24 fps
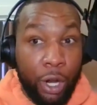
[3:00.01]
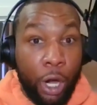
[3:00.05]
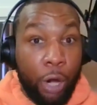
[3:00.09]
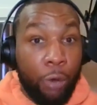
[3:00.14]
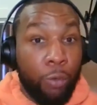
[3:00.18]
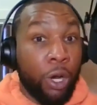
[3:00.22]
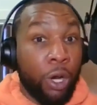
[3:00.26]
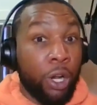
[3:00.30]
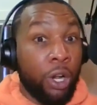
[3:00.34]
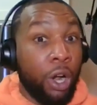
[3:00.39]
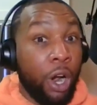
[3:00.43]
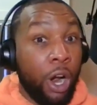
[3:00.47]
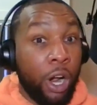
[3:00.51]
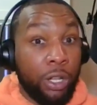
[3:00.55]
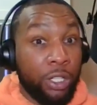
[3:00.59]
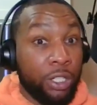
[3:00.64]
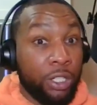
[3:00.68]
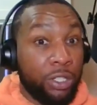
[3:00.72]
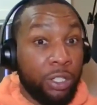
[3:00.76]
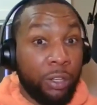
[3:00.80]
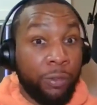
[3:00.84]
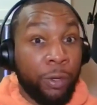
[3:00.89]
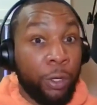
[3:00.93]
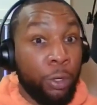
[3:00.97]

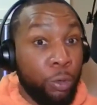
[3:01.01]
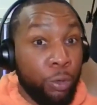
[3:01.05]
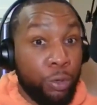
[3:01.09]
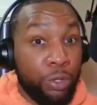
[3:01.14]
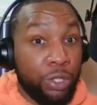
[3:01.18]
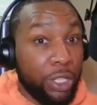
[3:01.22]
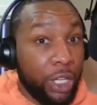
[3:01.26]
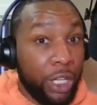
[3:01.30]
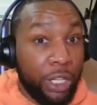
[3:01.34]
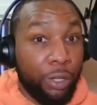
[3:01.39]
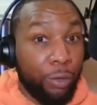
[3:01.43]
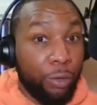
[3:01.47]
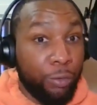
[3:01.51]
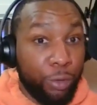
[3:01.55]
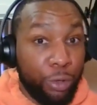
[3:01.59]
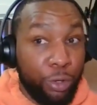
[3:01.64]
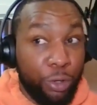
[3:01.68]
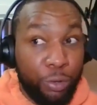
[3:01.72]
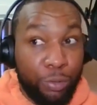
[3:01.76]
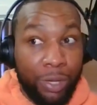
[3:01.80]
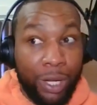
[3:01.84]
regardless of who's in the room,